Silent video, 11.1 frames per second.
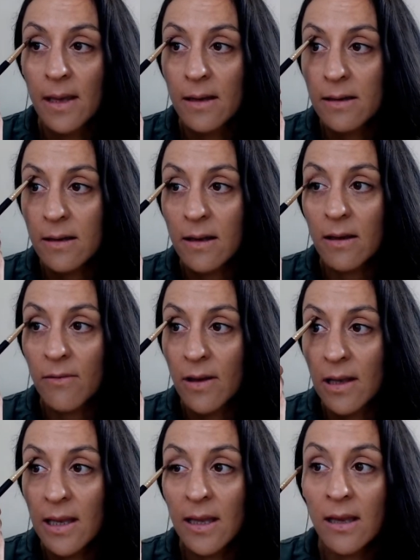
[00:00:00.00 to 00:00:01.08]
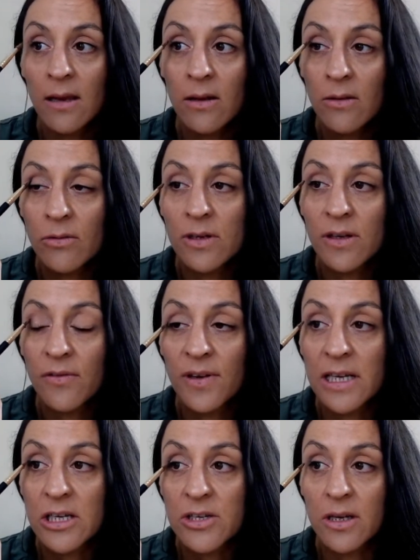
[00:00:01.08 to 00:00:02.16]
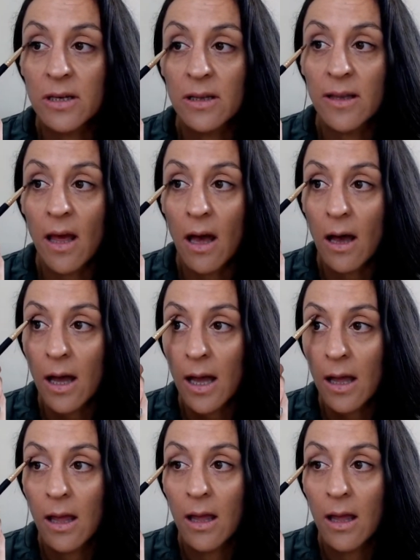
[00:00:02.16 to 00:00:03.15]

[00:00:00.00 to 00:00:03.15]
to give a little definition in the eye.